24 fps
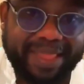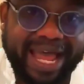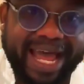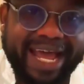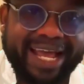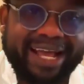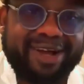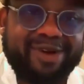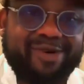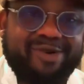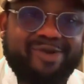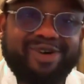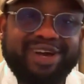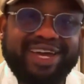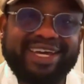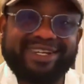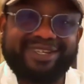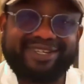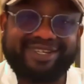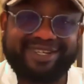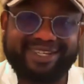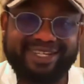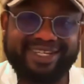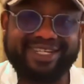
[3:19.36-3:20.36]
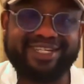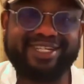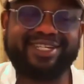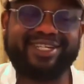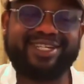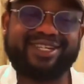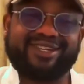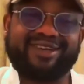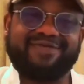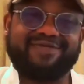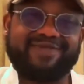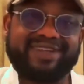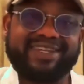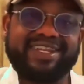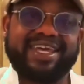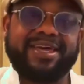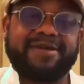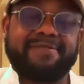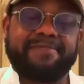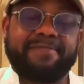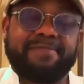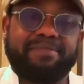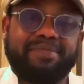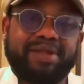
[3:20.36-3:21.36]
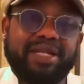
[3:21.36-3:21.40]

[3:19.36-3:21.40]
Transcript: I go into the gist of the day,